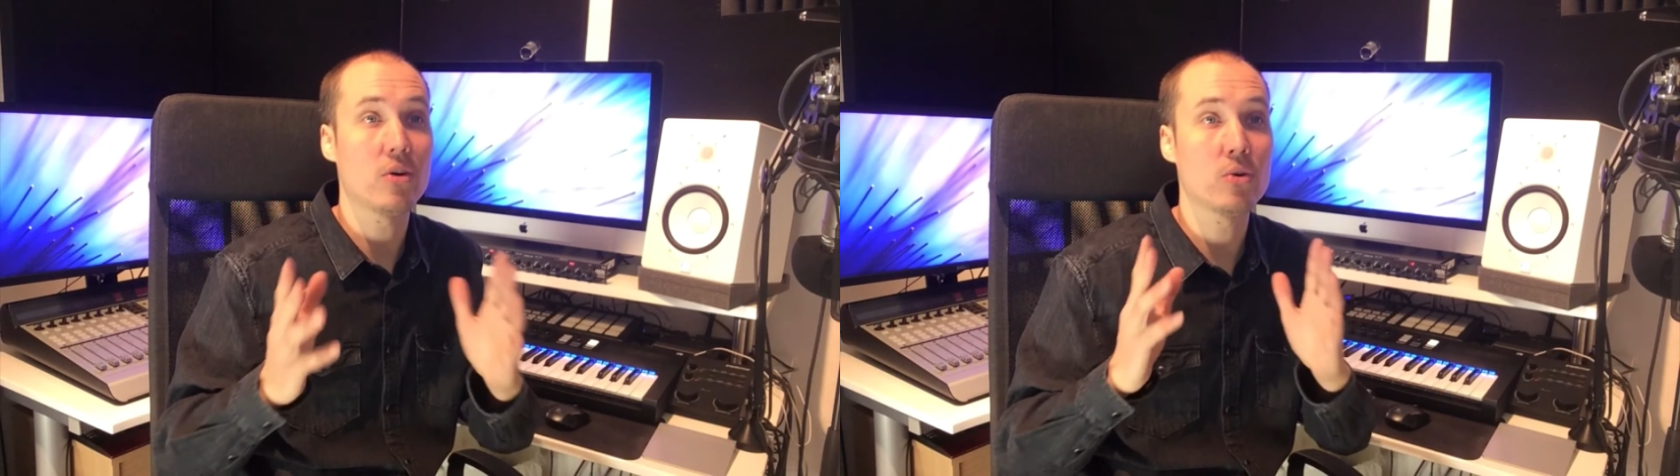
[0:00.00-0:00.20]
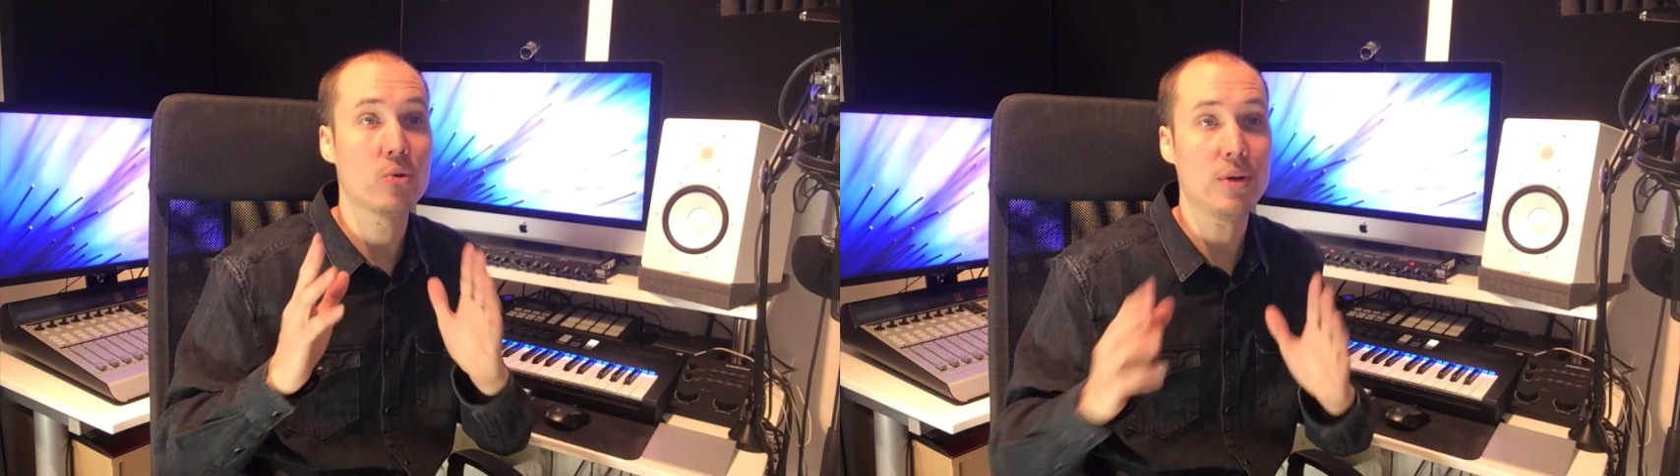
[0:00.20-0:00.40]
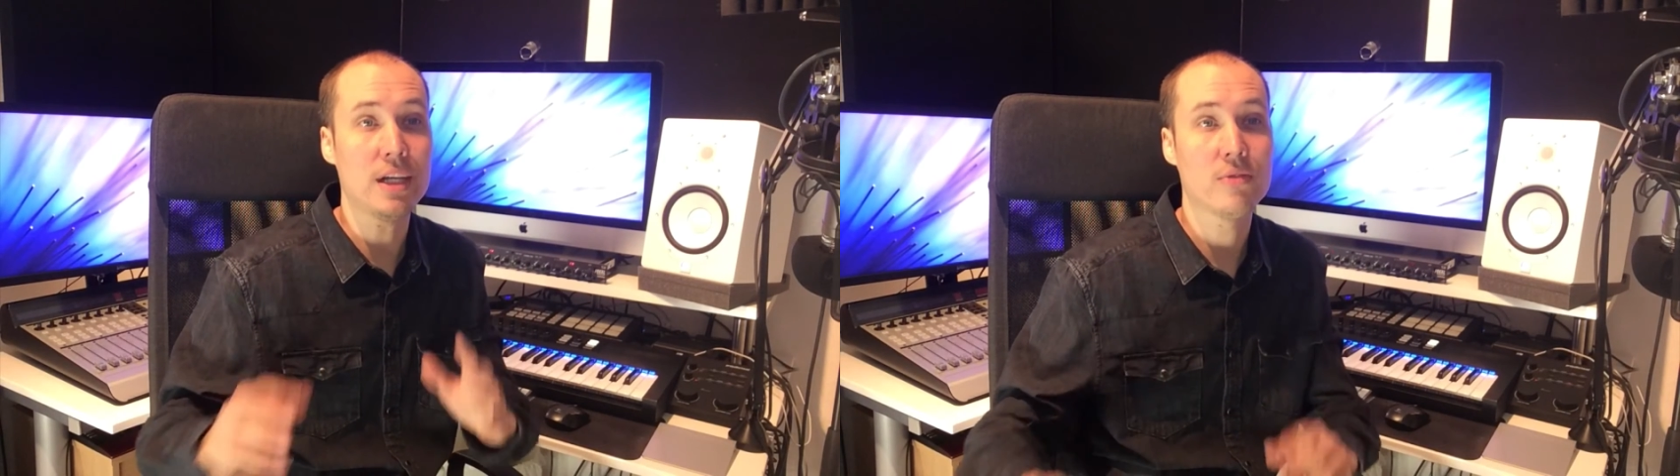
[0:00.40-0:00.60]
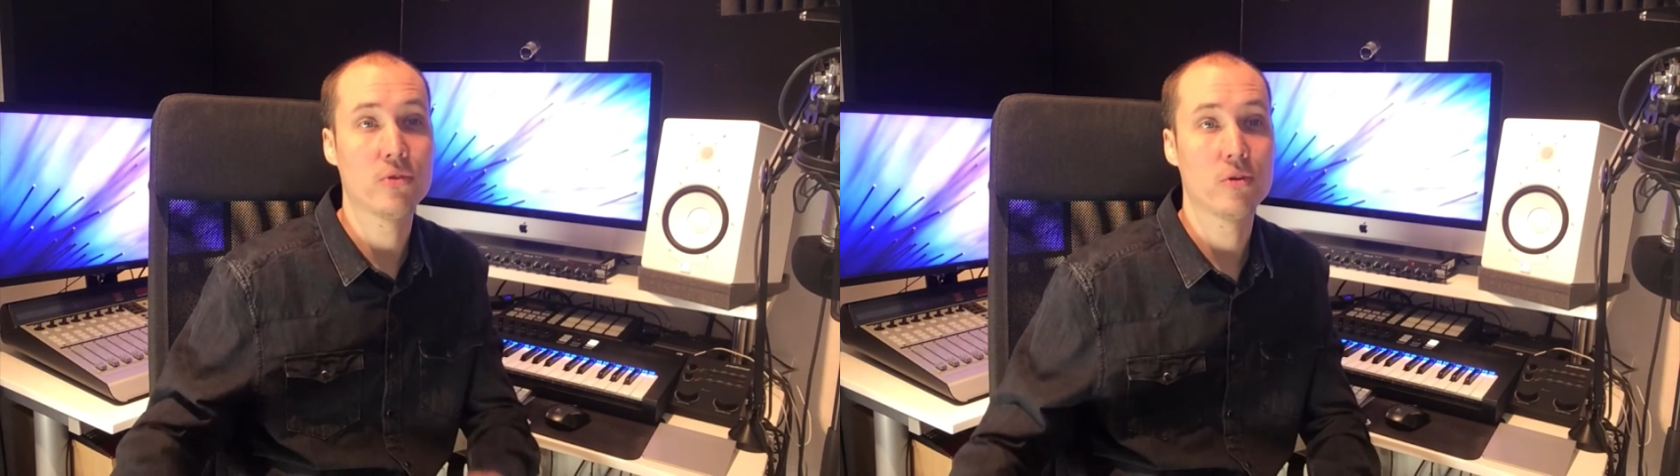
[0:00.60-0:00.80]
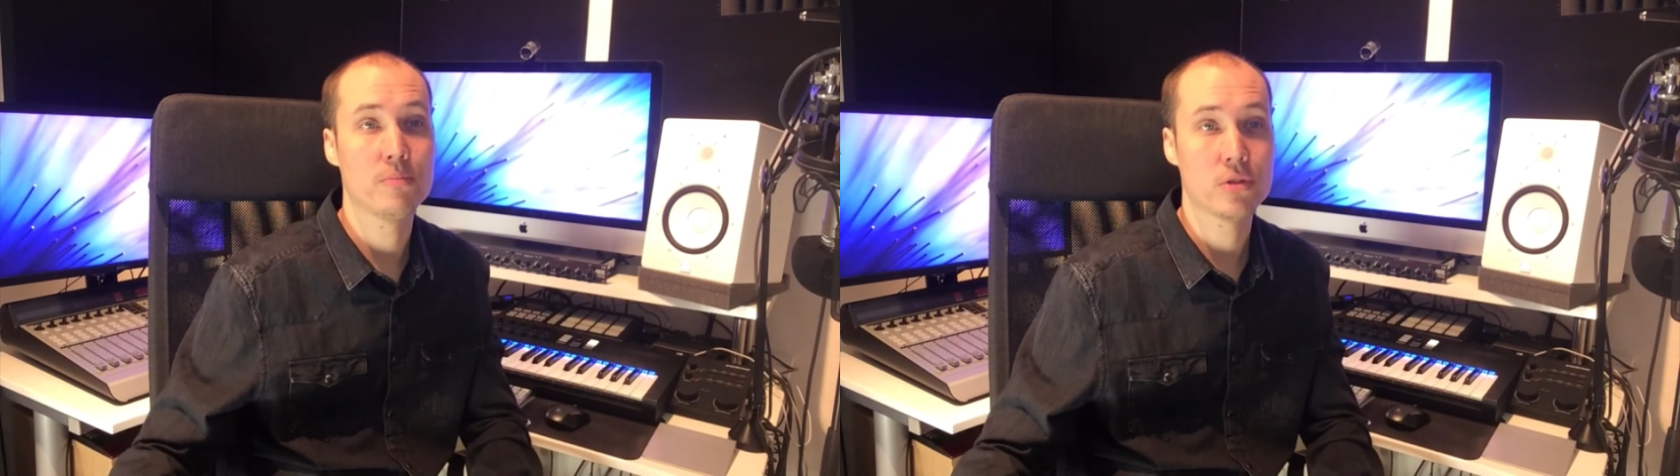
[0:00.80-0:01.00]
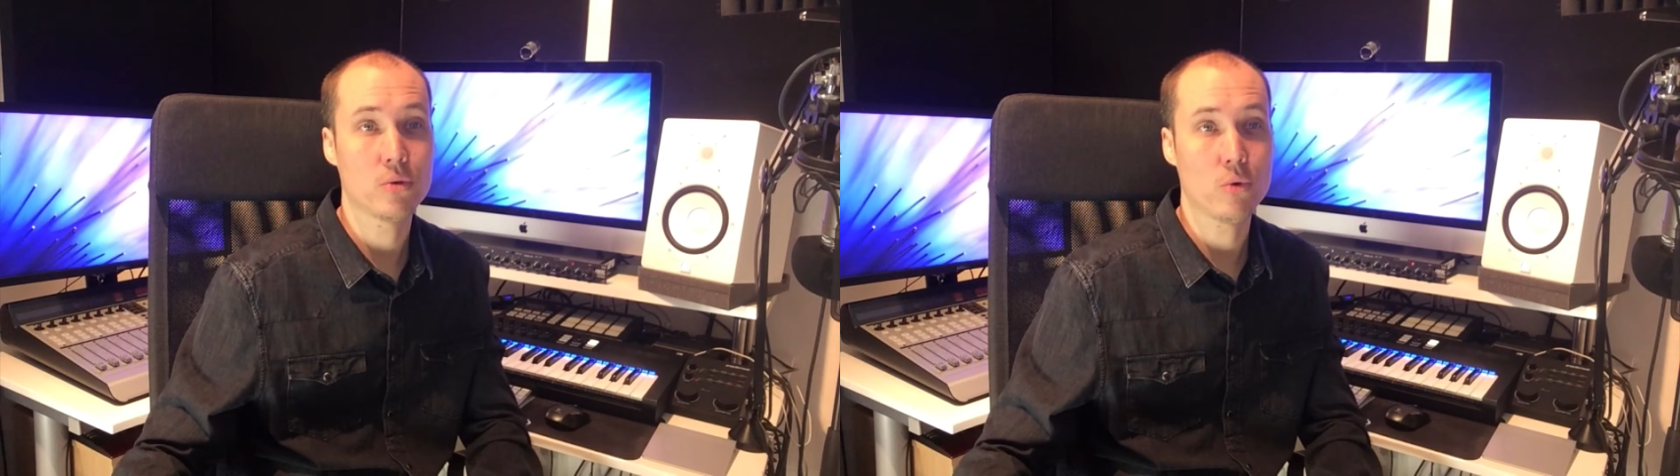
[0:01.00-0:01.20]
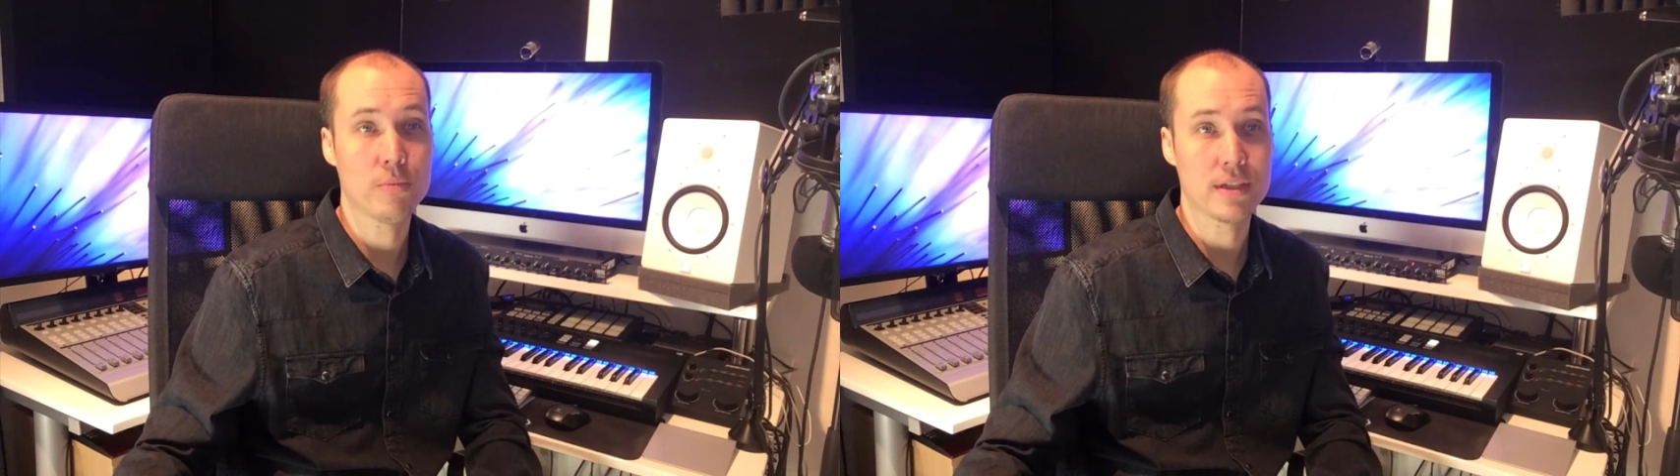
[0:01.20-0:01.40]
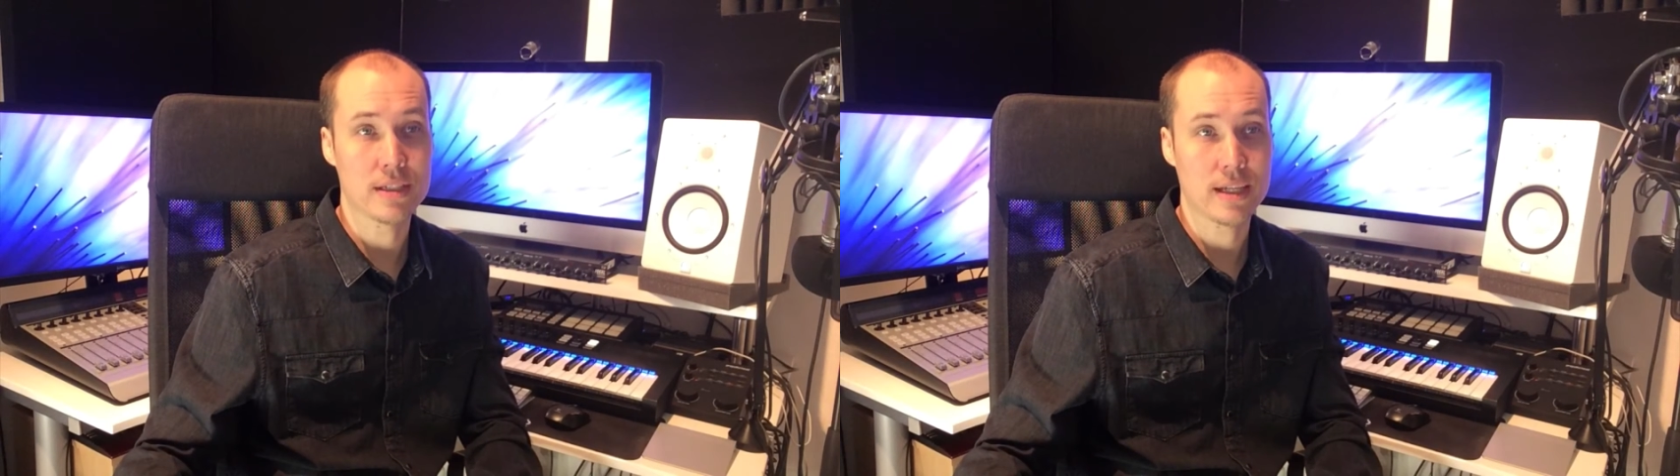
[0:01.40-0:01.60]
are great for
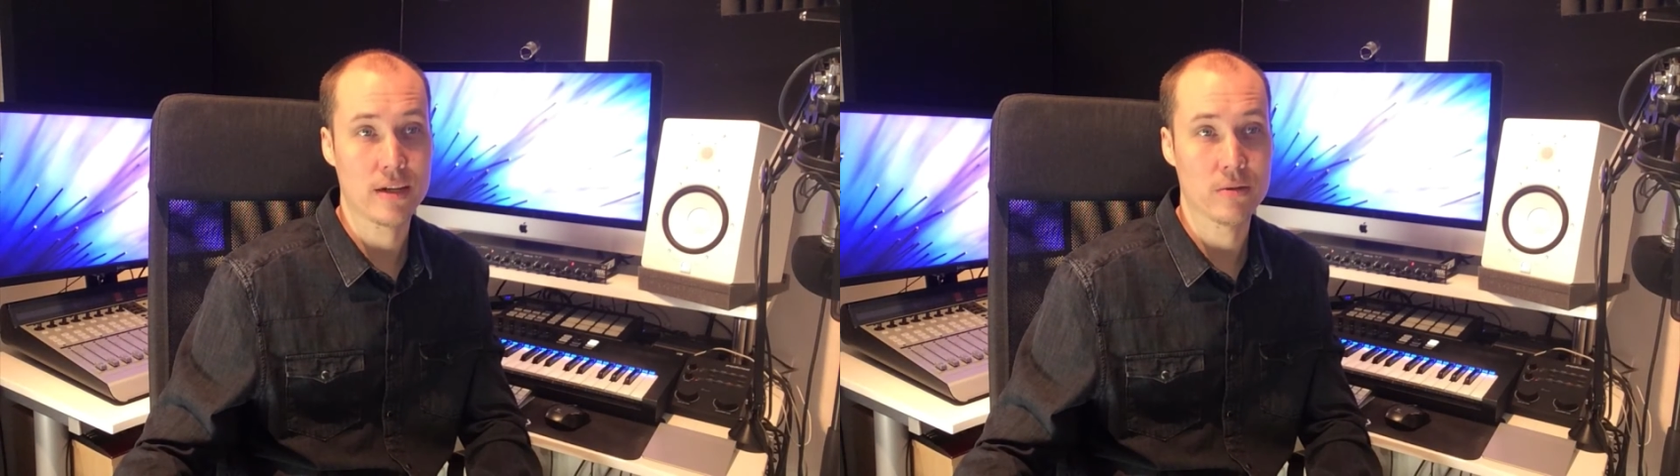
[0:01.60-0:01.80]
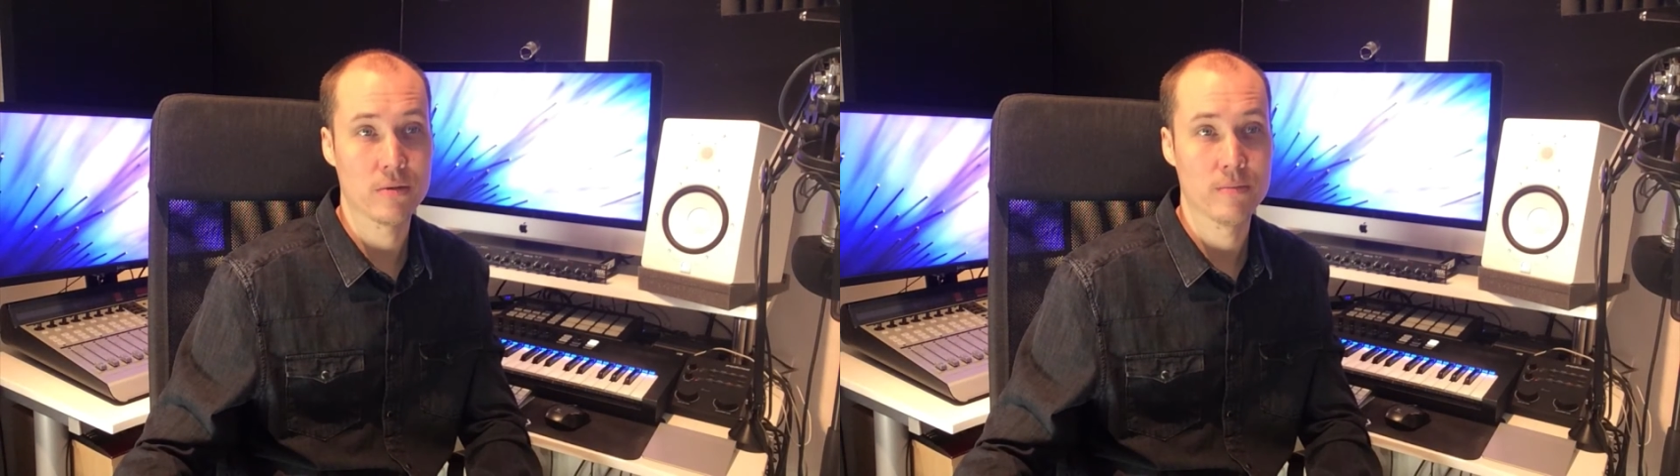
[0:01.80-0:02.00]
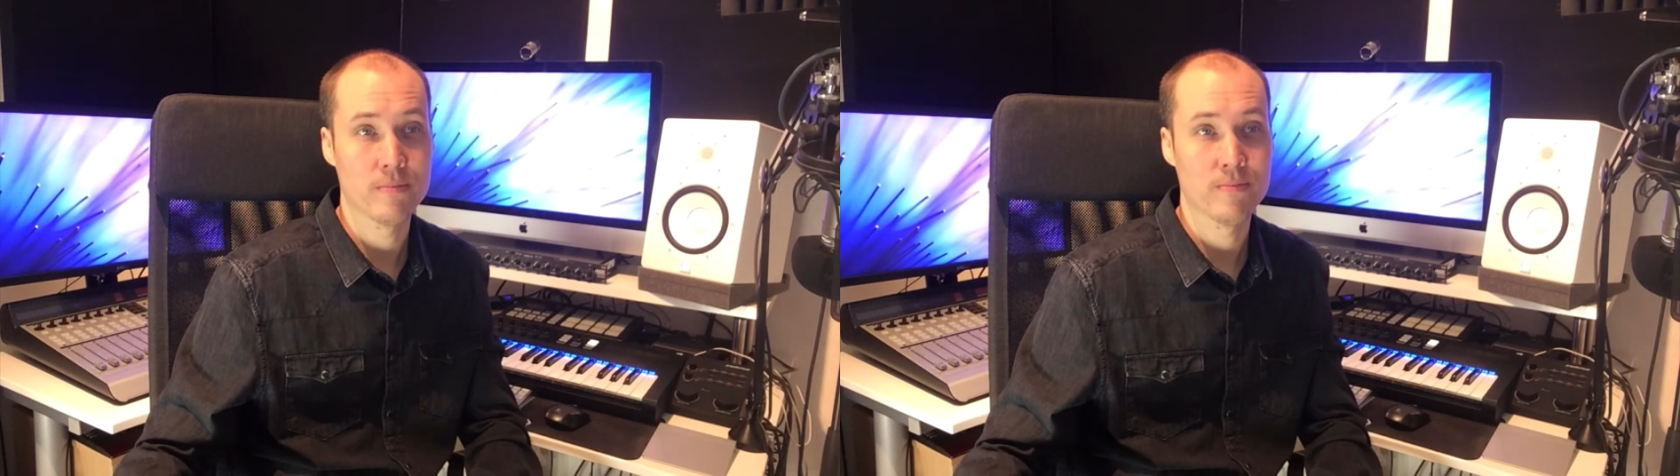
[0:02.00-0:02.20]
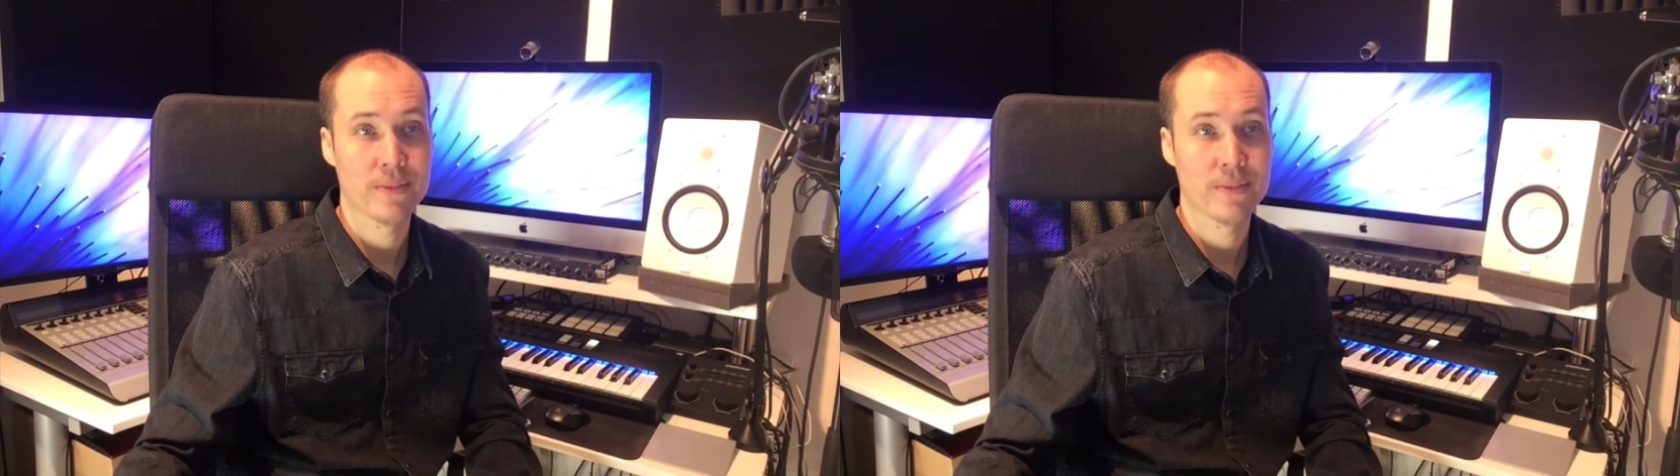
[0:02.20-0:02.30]
absorbing sound,